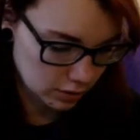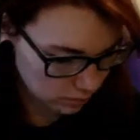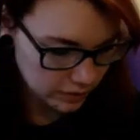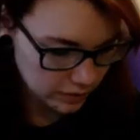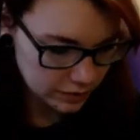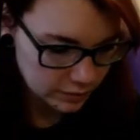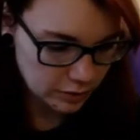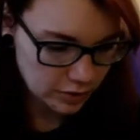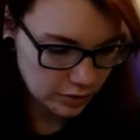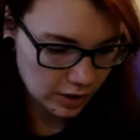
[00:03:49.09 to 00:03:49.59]

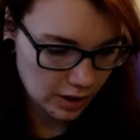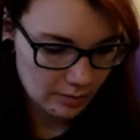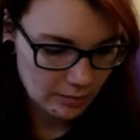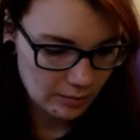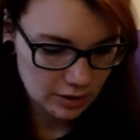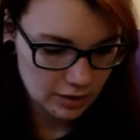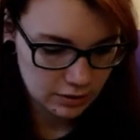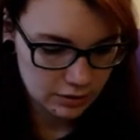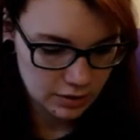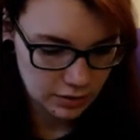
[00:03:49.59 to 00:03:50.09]
This book came
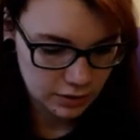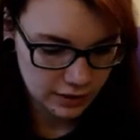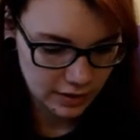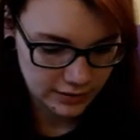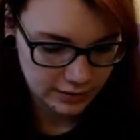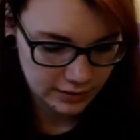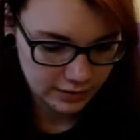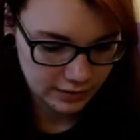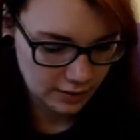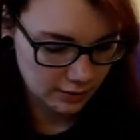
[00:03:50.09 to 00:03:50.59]
out in
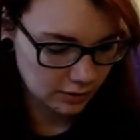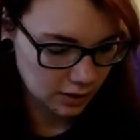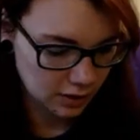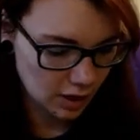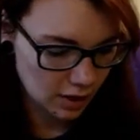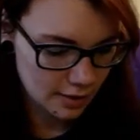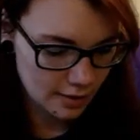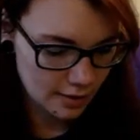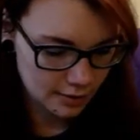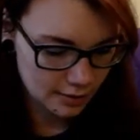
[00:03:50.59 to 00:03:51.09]
2007.
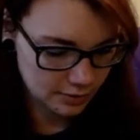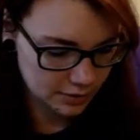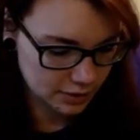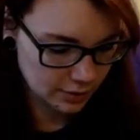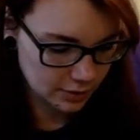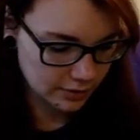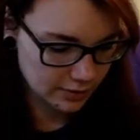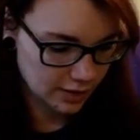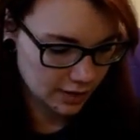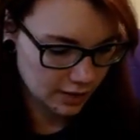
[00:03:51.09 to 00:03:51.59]
I thought it was
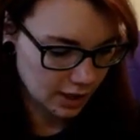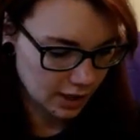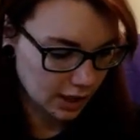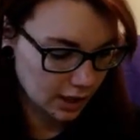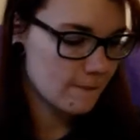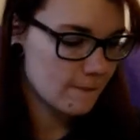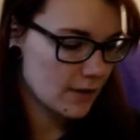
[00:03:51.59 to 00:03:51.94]
newer than that.